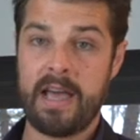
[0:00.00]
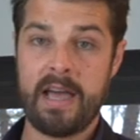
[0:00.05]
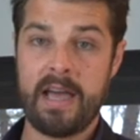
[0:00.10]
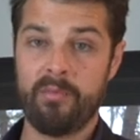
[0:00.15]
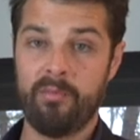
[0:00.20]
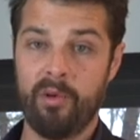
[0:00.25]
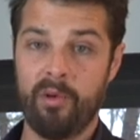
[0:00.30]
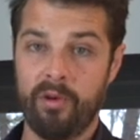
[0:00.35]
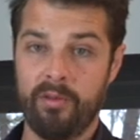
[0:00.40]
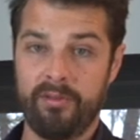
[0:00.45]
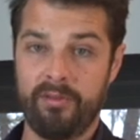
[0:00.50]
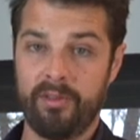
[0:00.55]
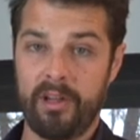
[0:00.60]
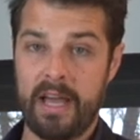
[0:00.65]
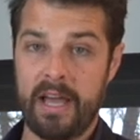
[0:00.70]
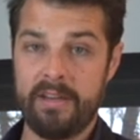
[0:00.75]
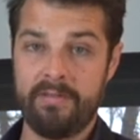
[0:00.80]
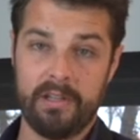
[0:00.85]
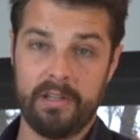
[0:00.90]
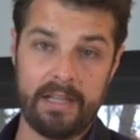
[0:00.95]
add more
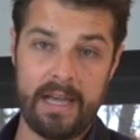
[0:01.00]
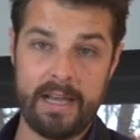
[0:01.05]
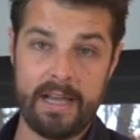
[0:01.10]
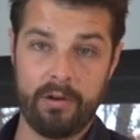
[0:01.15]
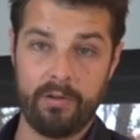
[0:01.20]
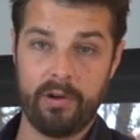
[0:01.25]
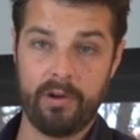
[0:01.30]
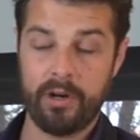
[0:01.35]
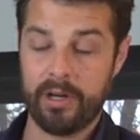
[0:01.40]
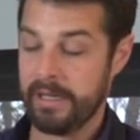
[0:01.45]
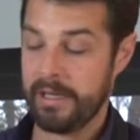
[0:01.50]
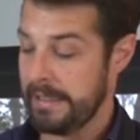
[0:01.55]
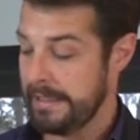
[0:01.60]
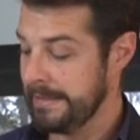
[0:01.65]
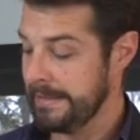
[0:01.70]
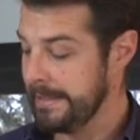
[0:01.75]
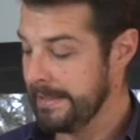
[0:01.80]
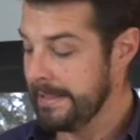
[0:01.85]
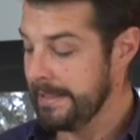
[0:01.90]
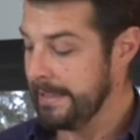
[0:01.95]
flavour later on,
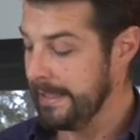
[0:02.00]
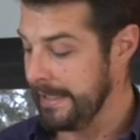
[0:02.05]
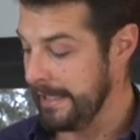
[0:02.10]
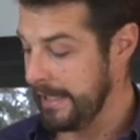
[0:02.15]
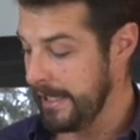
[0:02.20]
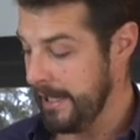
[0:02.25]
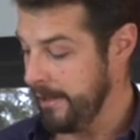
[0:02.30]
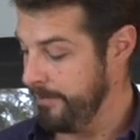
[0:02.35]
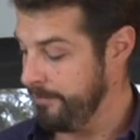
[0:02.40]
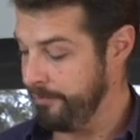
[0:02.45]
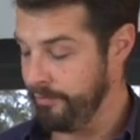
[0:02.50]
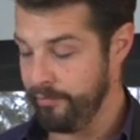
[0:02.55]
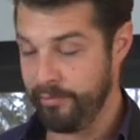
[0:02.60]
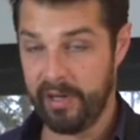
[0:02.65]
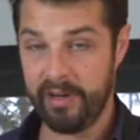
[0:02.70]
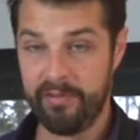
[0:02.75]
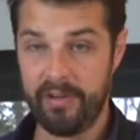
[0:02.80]
bit